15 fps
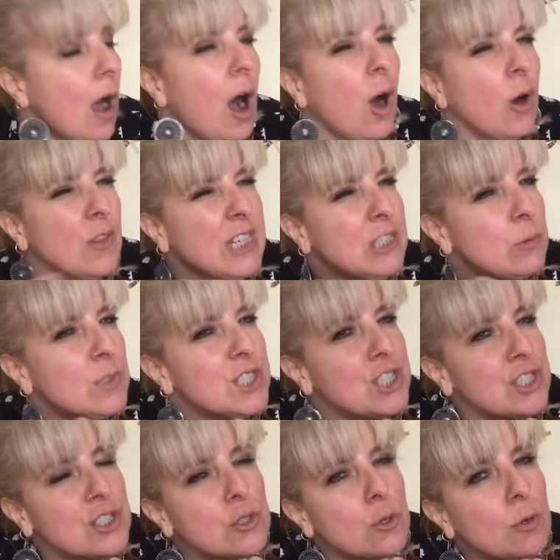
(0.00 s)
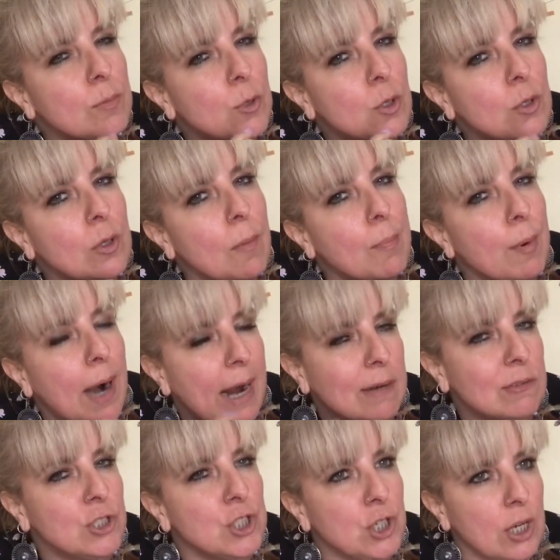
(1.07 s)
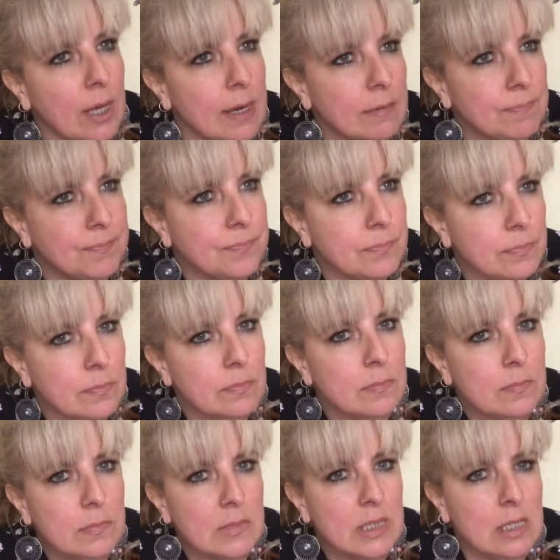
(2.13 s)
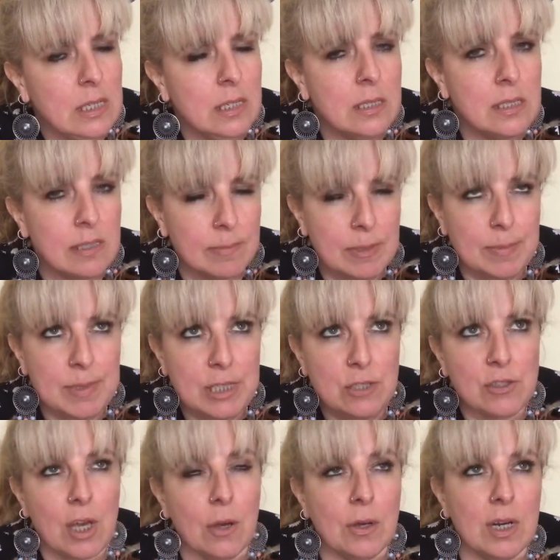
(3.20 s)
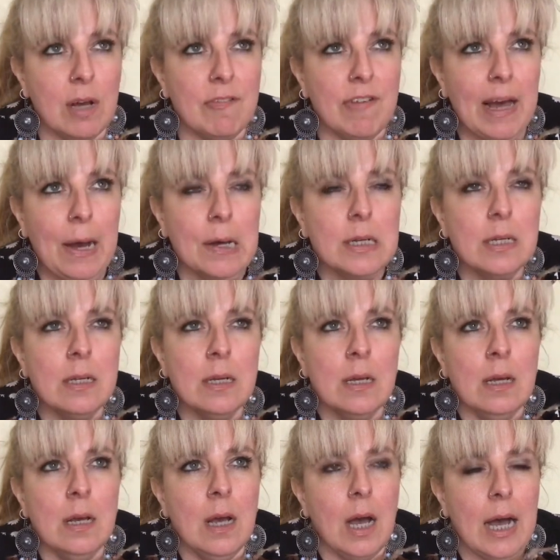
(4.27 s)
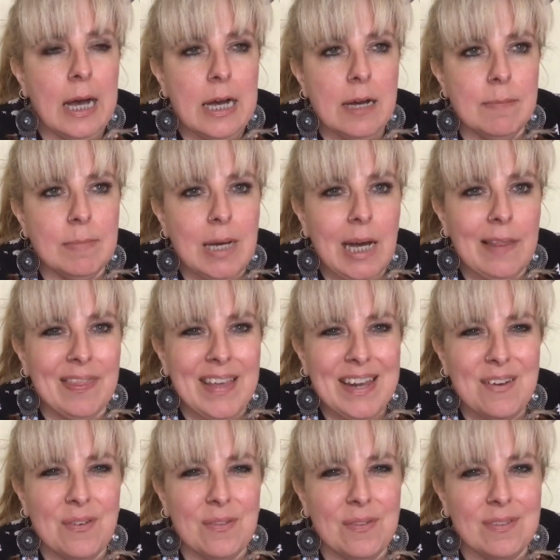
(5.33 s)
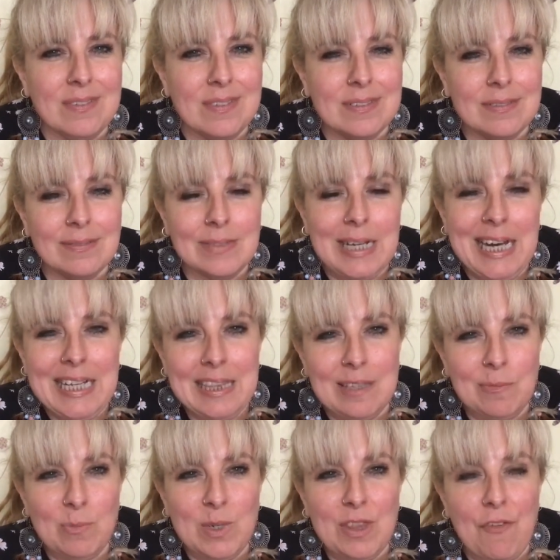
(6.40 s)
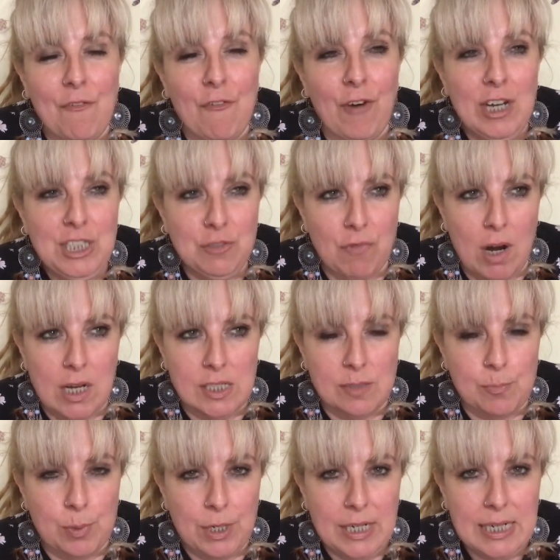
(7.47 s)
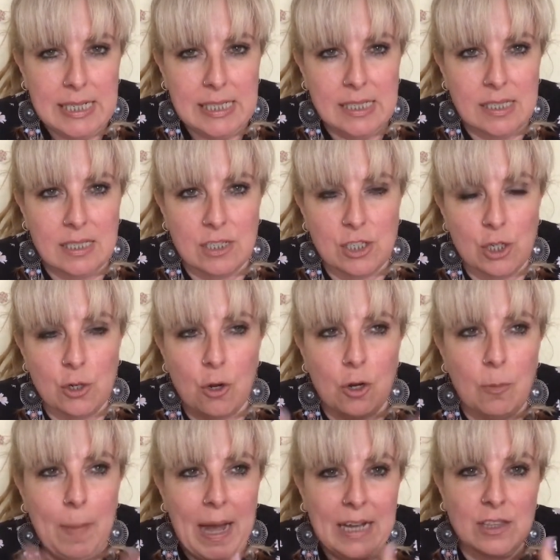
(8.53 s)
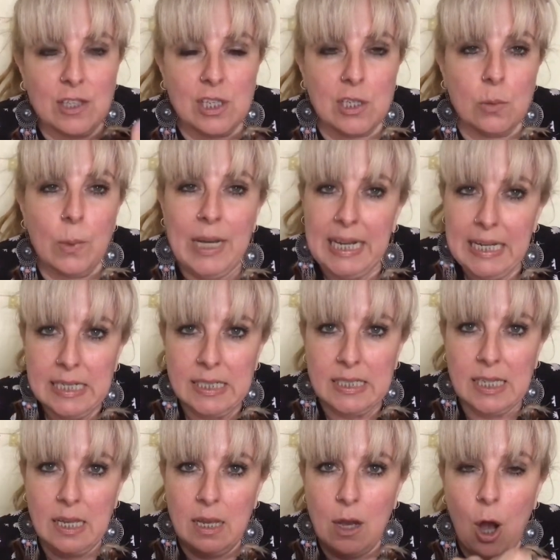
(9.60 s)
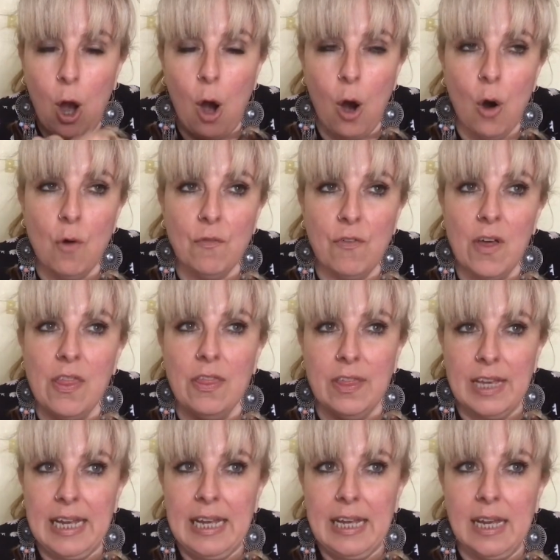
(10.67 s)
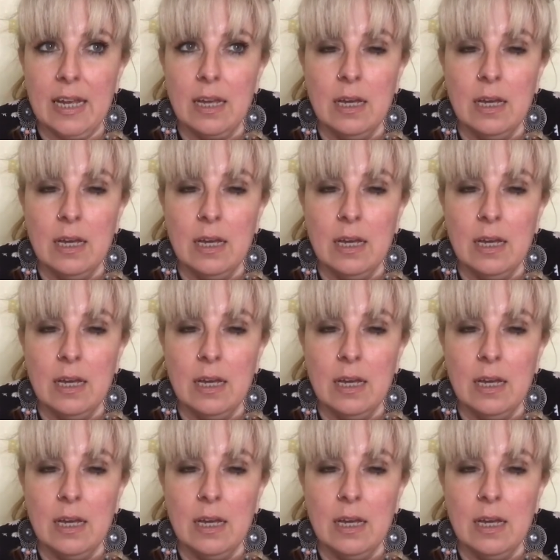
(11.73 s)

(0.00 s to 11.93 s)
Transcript: Oh, this was just normal brown sugar. Sometimes I use coconut flour. And then we had them with fresh raspberries to knock back the sweet of the